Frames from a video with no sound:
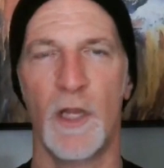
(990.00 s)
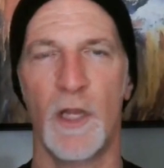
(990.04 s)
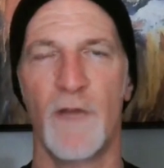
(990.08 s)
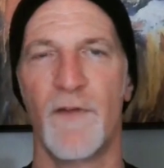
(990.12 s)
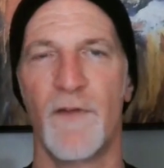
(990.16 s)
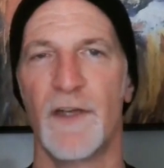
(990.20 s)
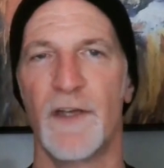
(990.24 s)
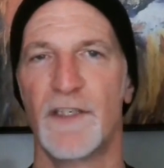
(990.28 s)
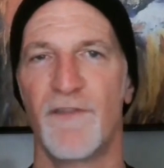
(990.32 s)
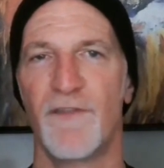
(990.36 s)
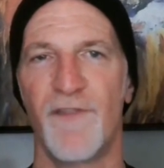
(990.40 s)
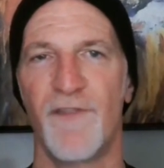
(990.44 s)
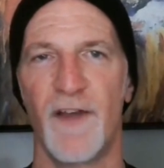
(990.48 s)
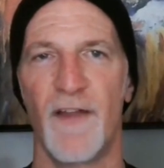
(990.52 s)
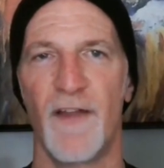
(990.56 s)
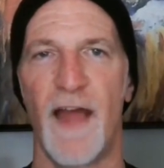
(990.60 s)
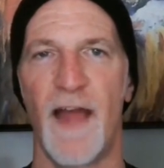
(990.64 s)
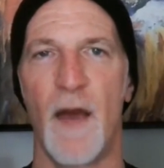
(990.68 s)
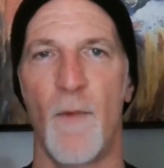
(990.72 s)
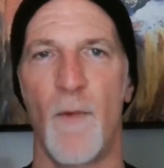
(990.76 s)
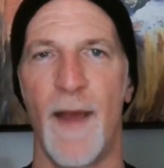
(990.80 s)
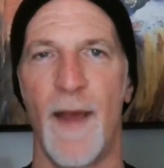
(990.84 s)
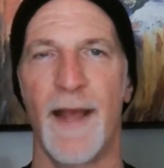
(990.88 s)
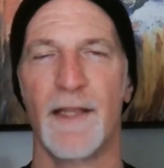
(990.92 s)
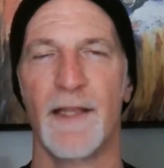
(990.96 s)
us feel
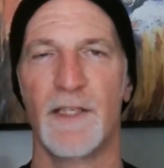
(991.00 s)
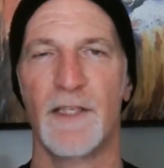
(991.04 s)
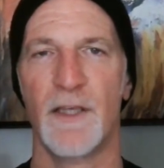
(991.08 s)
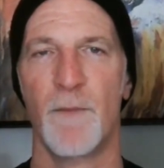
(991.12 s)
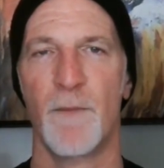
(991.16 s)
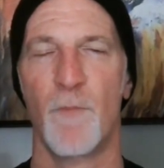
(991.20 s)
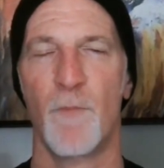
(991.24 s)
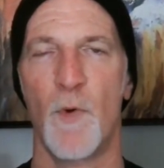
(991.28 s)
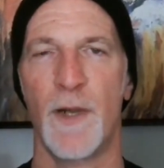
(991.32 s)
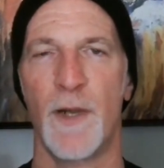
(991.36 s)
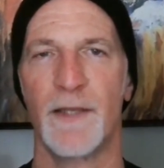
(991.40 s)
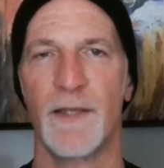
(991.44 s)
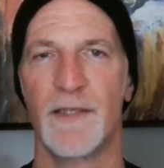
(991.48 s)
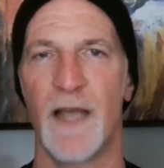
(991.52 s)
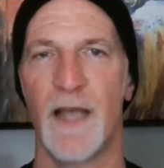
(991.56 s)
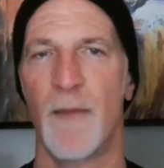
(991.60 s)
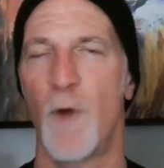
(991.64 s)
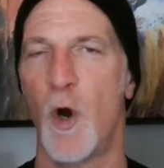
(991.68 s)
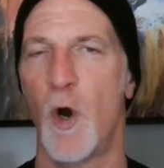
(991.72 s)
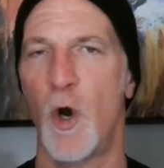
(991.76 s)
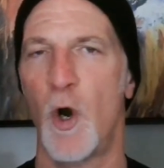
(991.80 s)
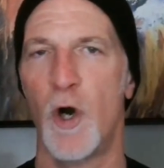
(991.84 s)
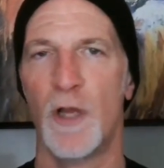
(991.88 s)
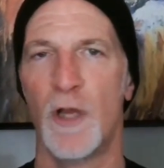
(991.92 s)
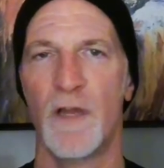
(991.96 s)
that way at some point in time.
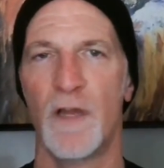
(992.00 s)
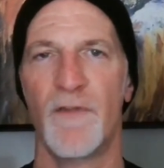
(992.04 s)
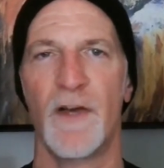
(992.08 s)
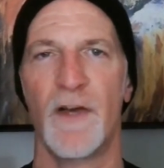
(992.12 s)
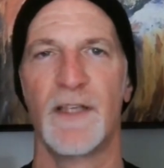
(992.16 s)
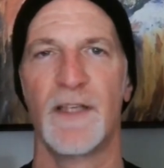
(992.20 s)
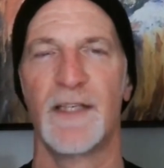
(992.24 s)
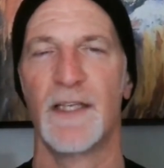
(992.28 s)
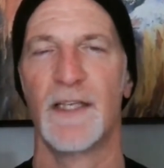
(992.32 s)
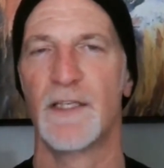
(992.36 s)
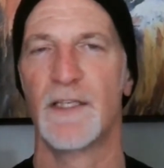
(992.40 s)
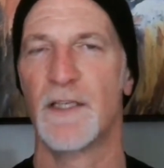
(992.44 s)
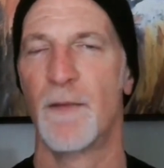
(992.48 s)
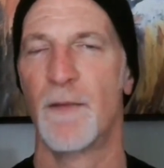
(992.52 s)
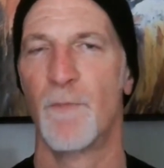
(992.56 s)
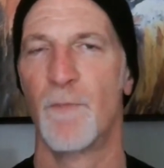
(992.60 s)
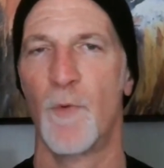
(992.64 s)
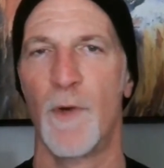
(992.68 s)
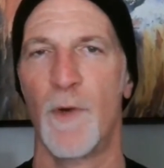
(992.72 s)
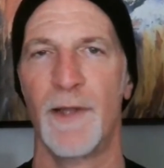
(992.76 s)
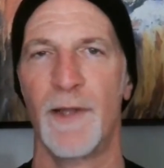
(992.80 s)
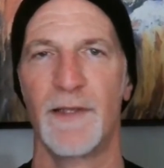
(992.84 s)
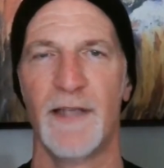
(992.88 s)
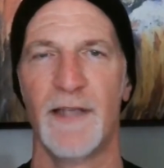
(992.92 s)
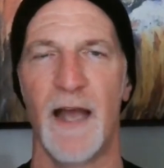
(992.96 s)
All of us at some
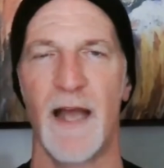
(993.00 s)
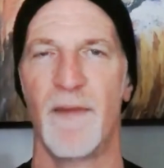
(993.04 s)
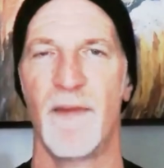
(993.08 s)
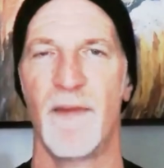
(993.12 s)
point in time